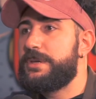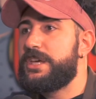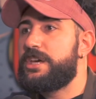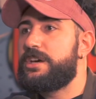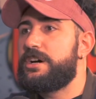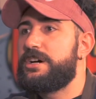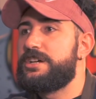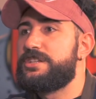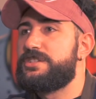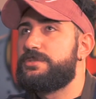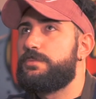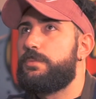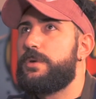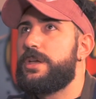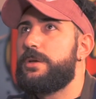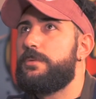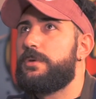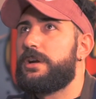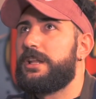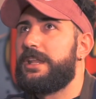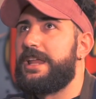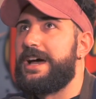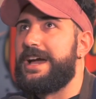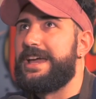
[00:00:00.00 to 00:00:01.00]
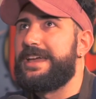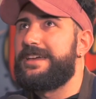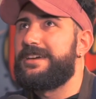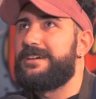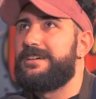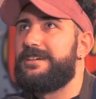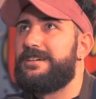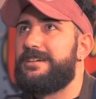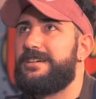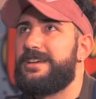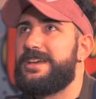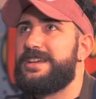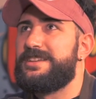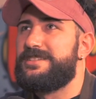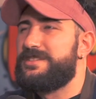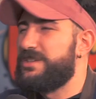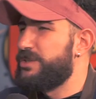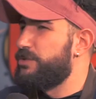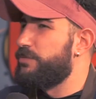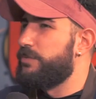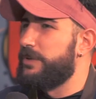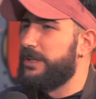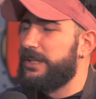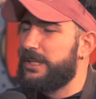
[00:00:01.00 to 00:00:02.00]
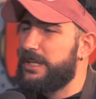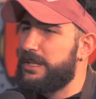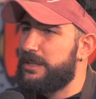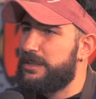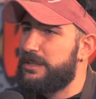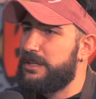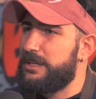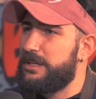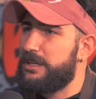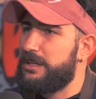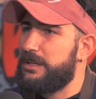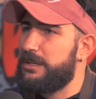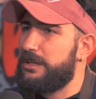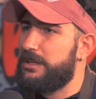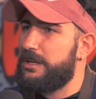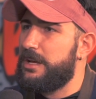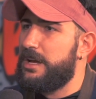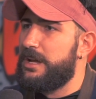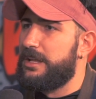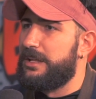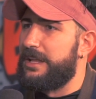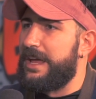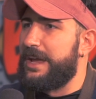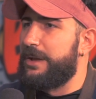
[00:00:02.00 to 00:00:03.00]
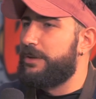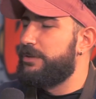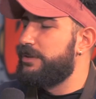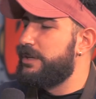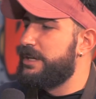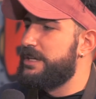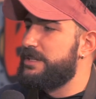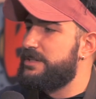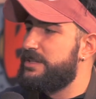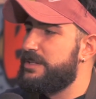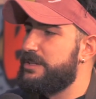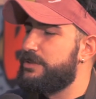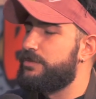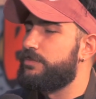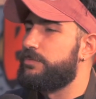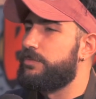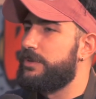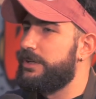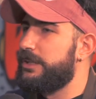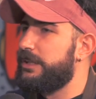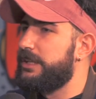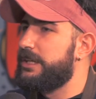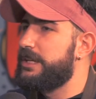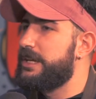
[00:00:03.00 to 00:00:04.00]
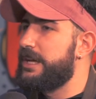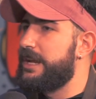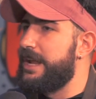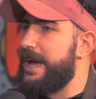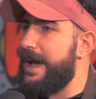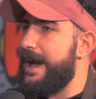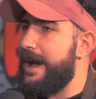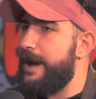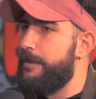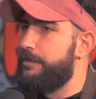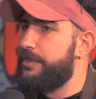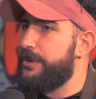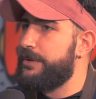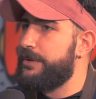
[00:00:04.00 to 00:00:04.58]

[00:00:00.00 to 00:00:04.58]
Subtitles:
because we were like, is this really a thing? Like, is this really going to happen?